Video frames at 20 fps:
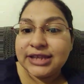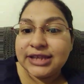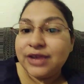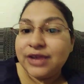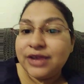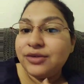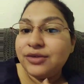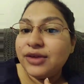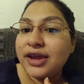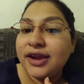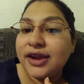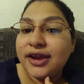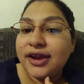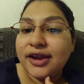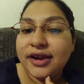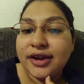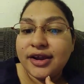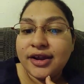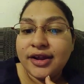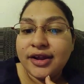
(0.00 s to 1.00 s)
I don't
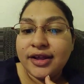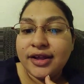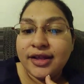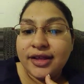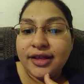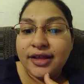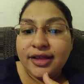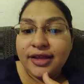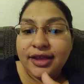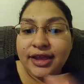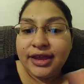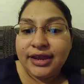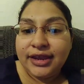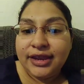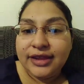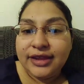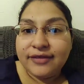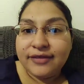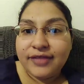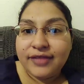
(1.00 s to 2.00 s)
care
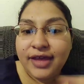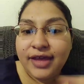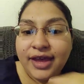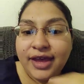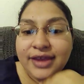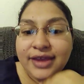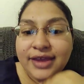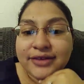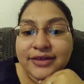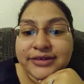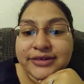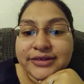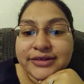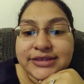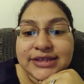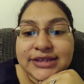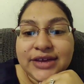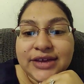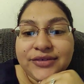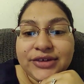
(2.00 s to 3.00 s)
any of that. Hi, Giggles.
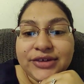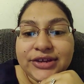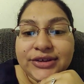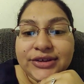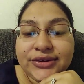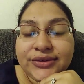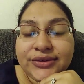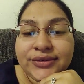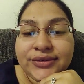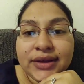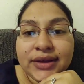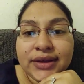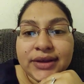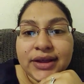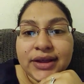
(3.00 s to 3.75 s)
How are you?